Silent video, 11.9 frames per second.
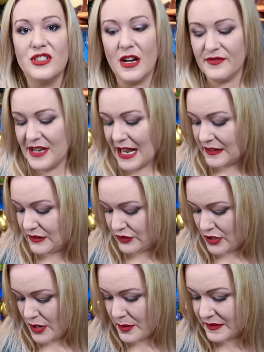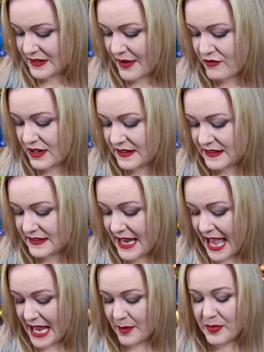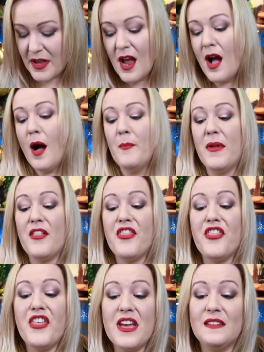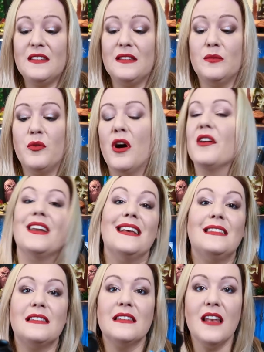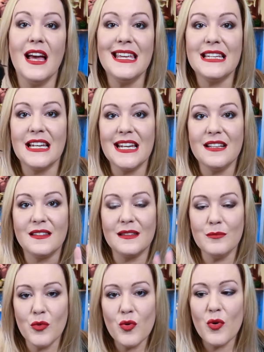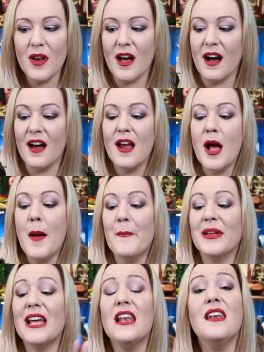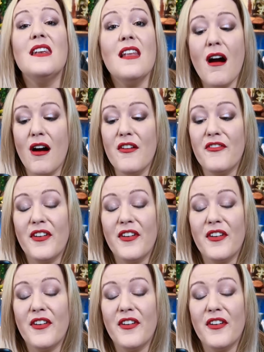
shelf next to Severus Snape. But this one is slightly smaller, but I love